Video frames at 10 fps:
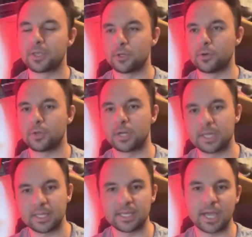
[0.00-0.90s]
You know, they're going to
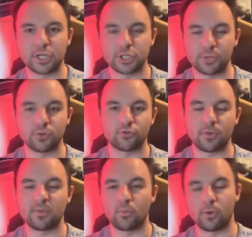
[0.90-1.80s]
get the Cash Tira
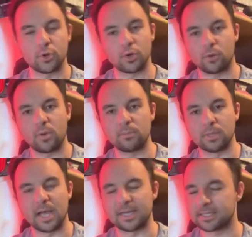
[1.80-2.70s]
treatment, where in Darkwing
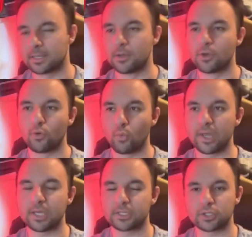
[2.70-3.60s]
Blast,
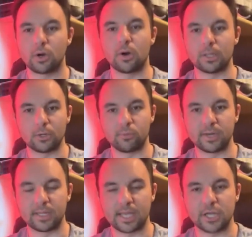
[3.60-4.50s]
we saw a little
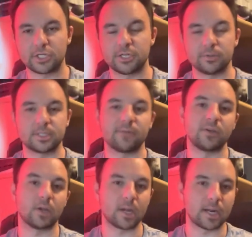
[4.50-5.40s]
bit of the Kashtira stuff.
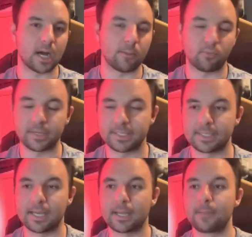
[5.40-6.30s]
It could kind of operate as a
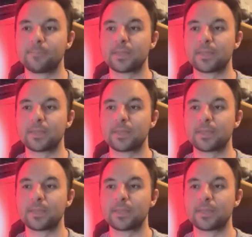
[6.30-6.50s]
deck.